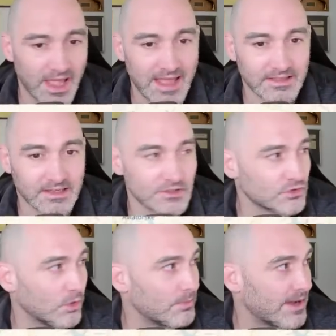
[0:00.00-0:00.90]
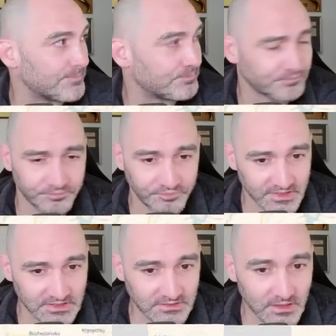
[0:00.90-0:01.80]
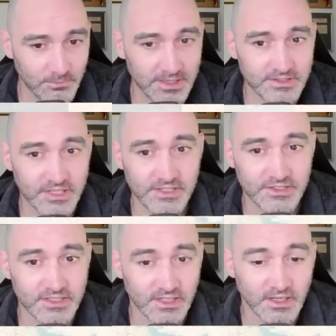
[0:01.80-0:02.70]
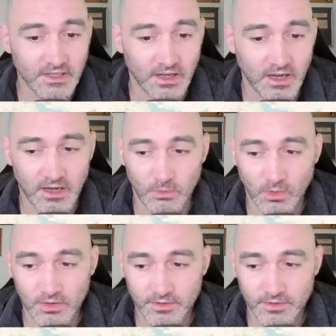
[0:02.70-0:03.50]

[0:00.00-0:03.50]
at the control map. Biggest changes, uh, well, they're